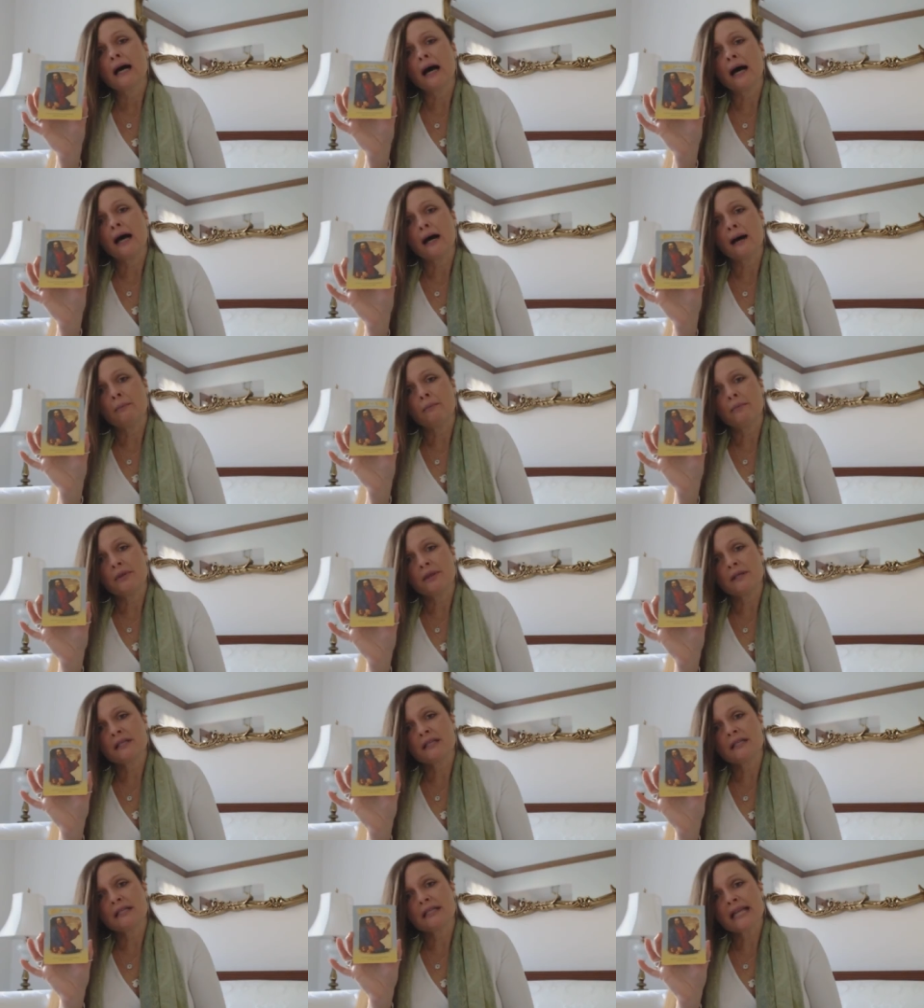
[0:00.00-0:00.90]
Uh, but
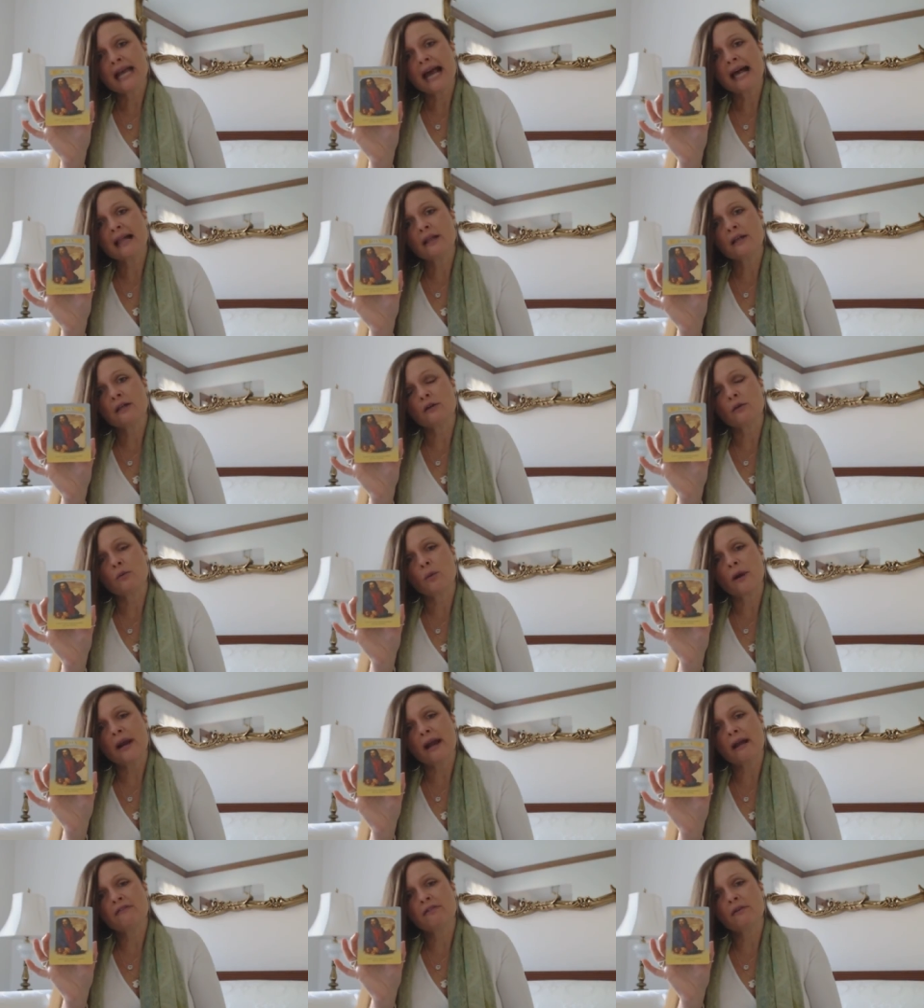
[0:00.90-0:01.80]
this is telling you
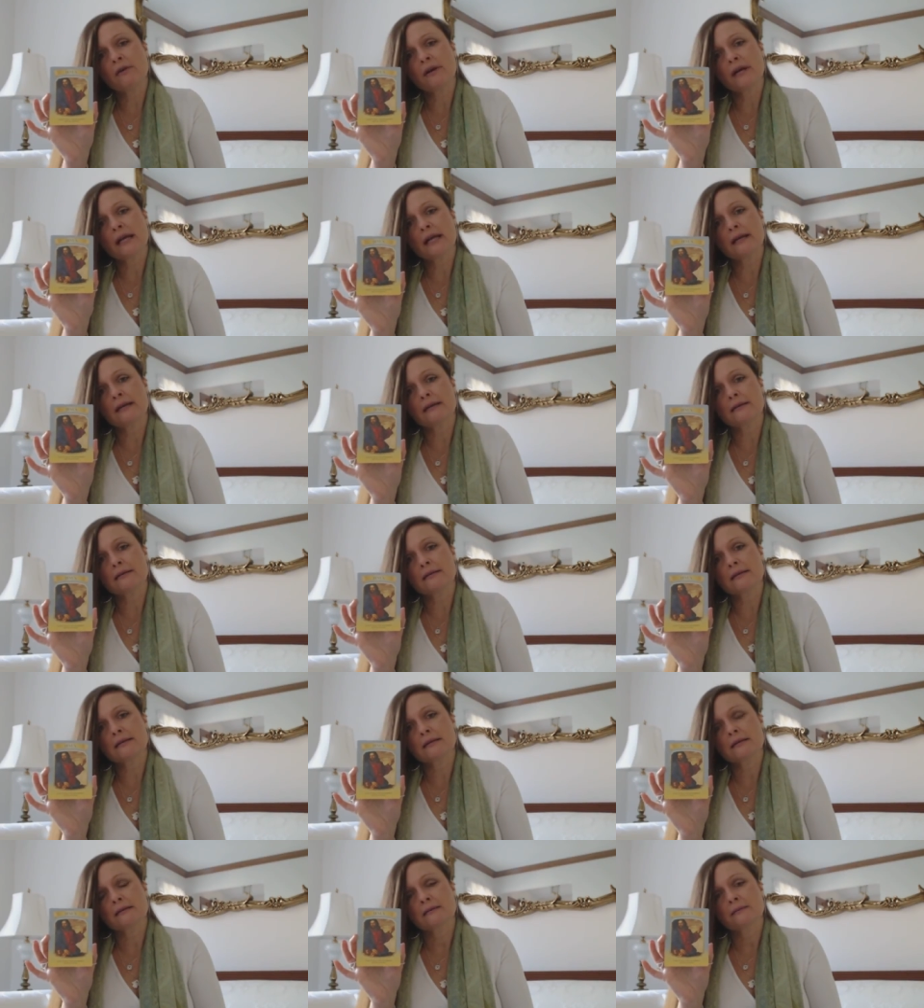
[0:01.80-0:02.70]
whatever it
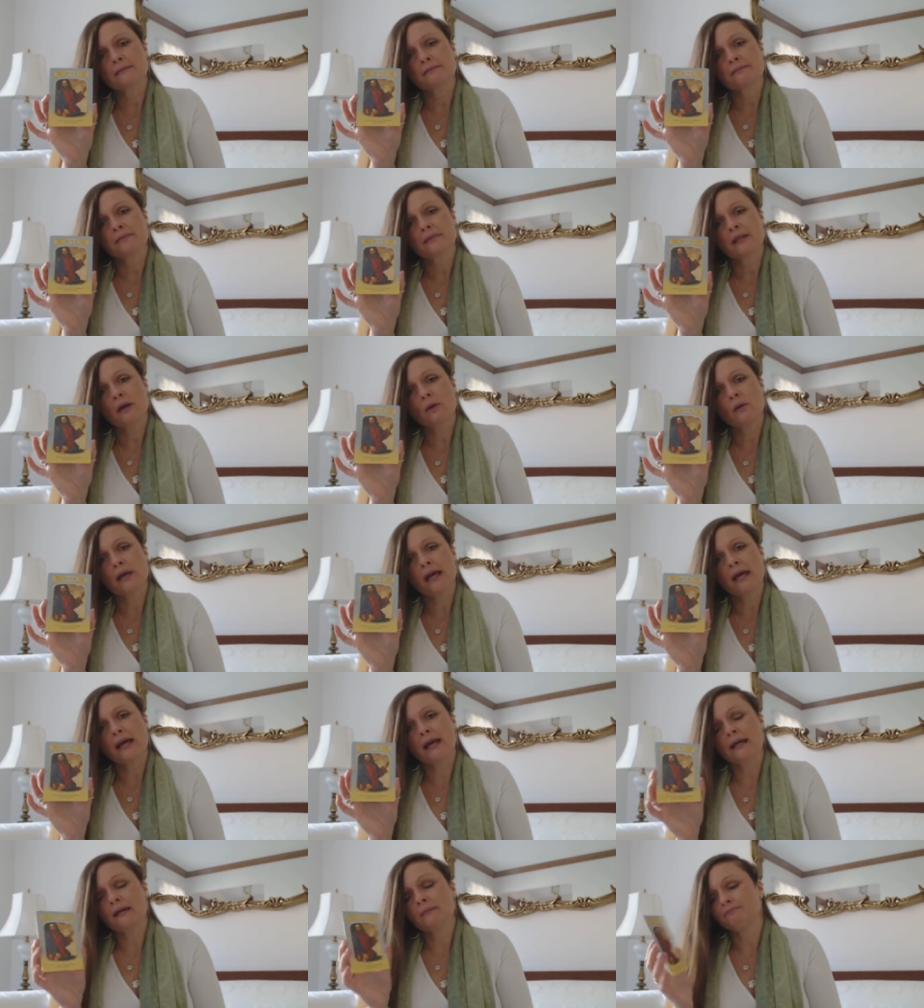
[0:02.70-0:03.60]
is,
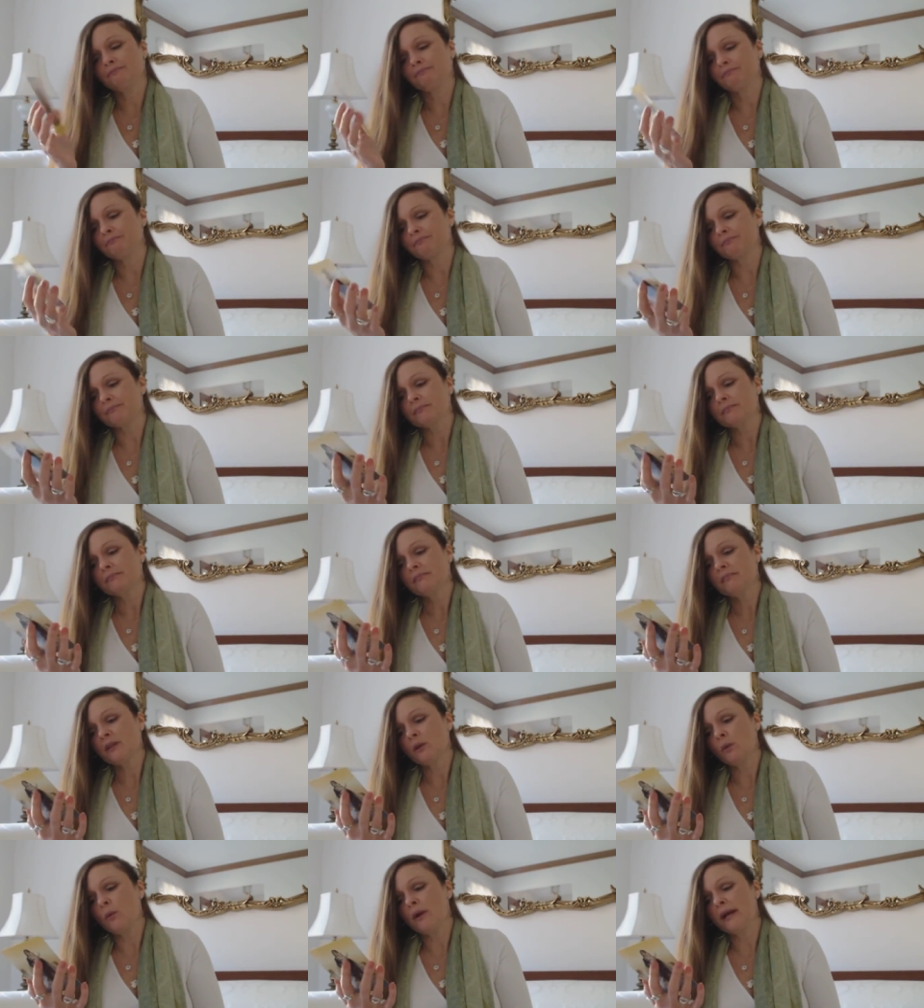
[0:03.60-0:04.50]
okay,
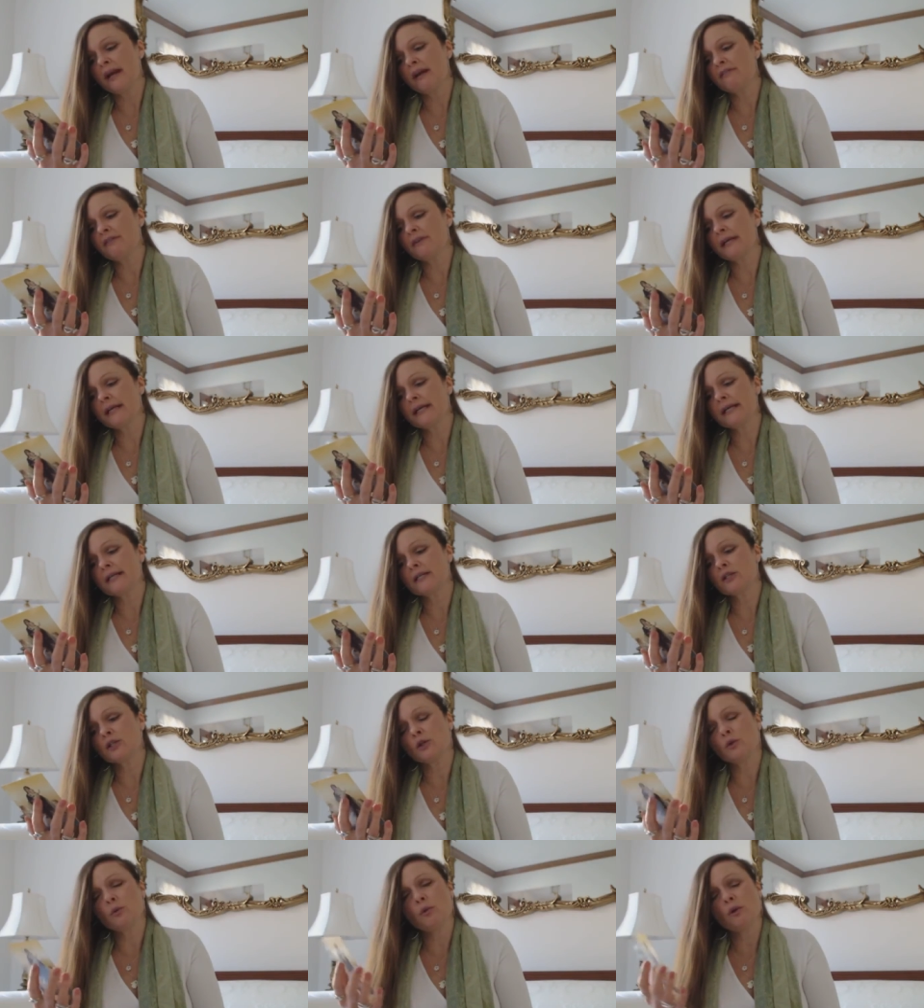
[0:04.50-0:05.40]
whatever it is,
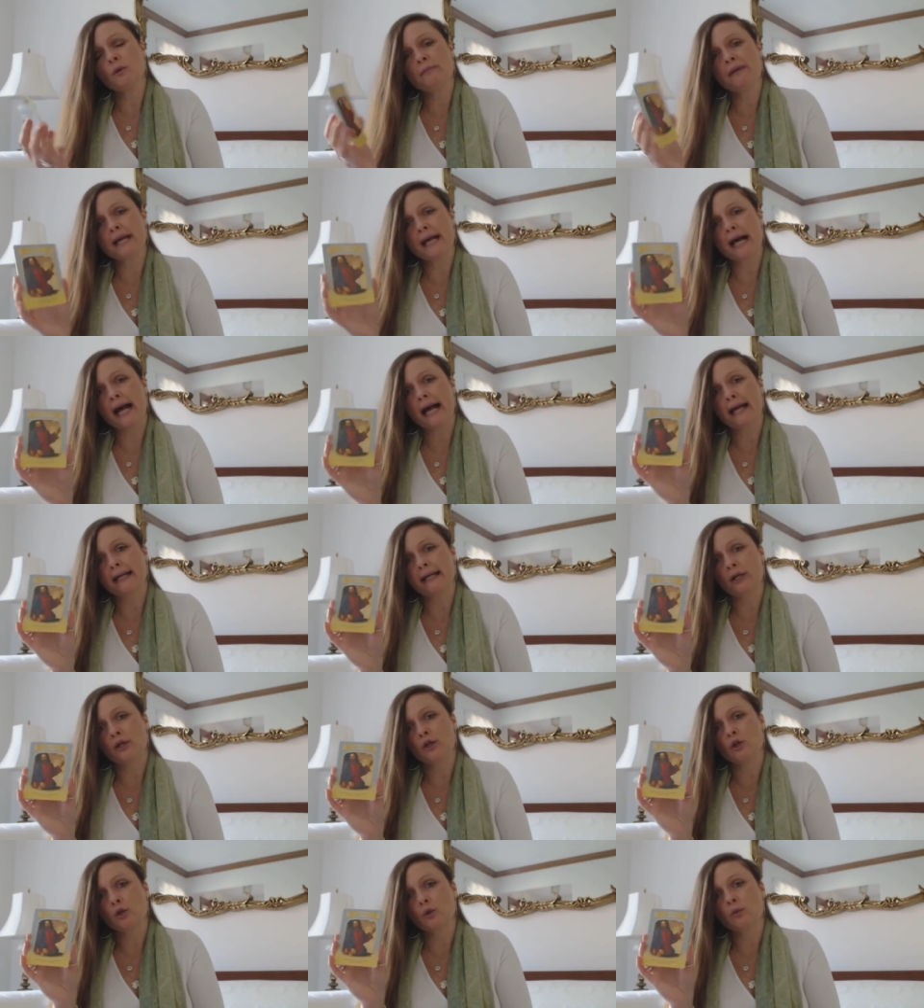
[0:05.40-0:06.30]
you will be guided
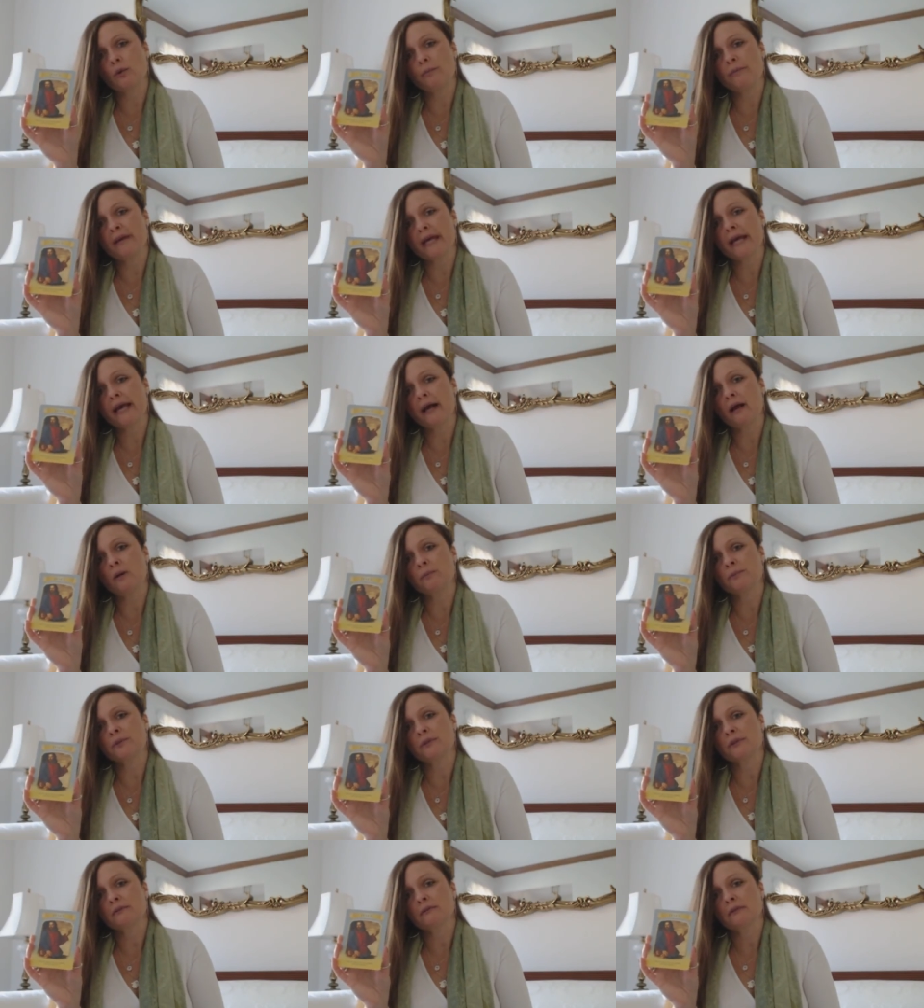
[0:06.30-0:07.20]
and you will be
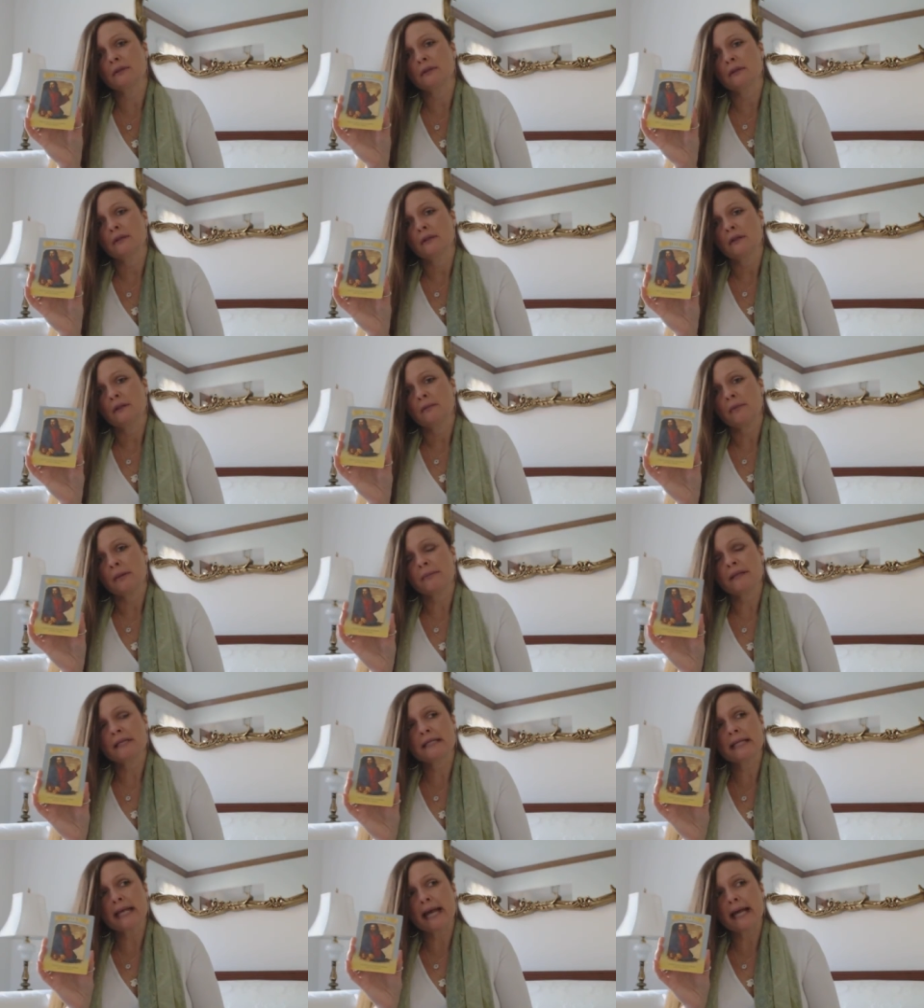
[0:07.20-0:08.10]
helped. You'll be
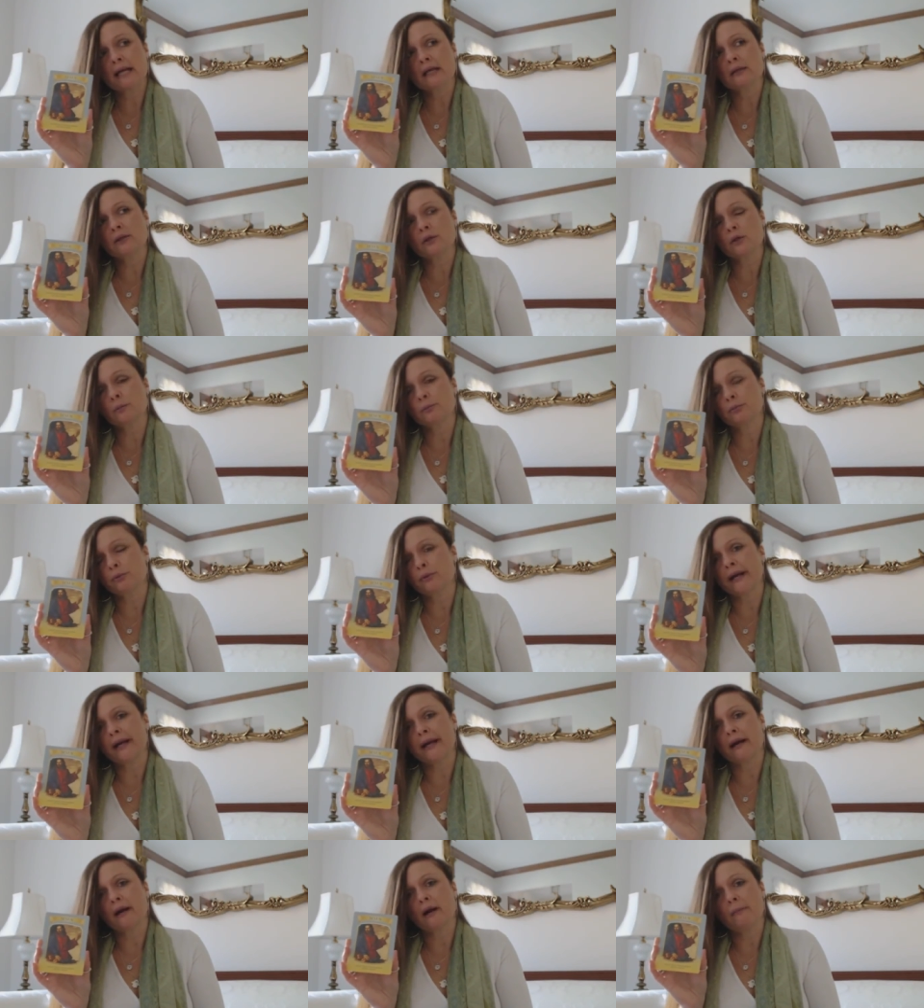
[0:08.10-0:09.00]
saying a little
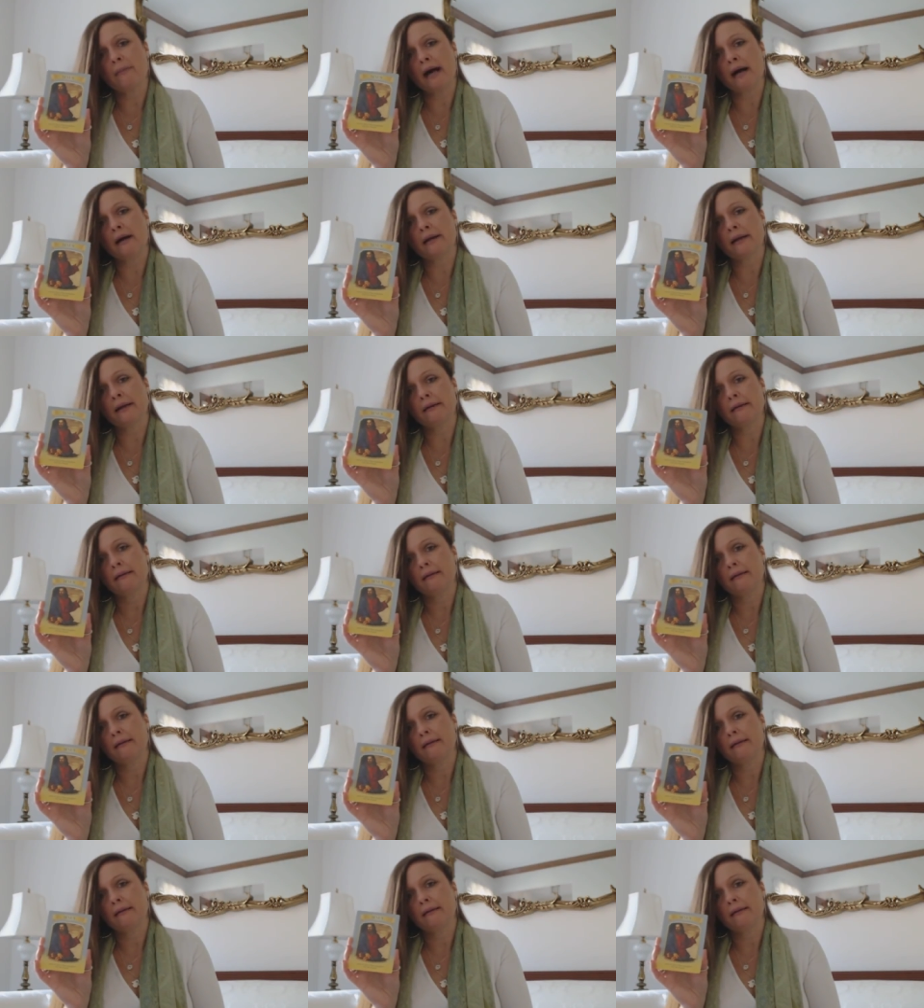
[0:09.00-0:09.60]
prayer about it.